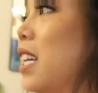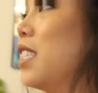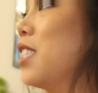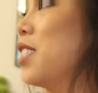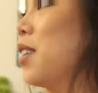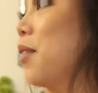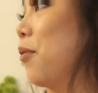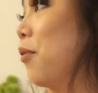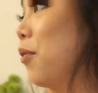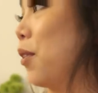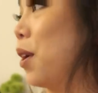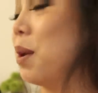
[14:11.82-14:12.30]

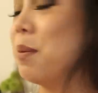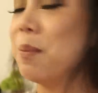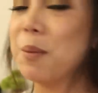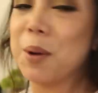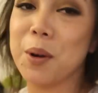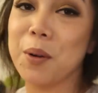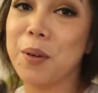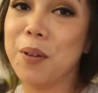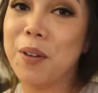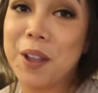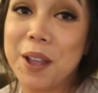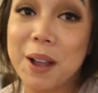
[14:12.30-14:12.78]
It's a free
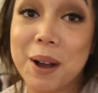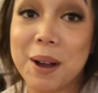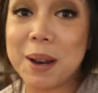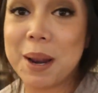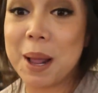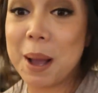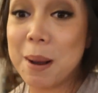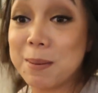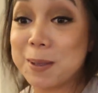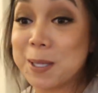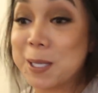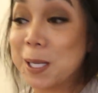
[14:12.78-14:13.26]
movie
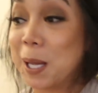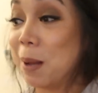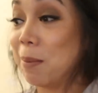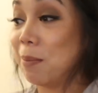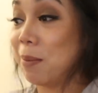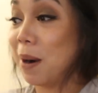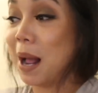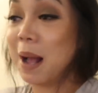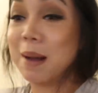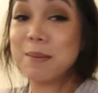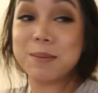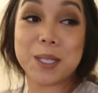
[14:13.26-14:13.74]
on
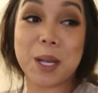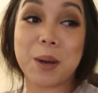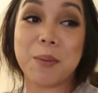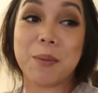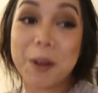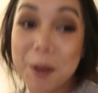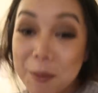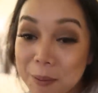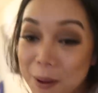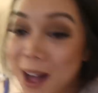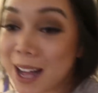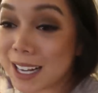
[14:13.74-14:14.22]
Amazon Prime, so
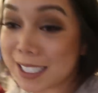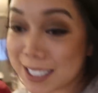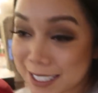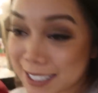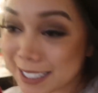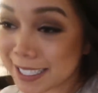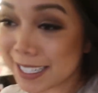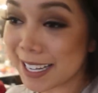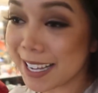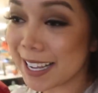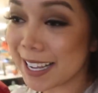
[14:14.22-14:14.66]
we're watching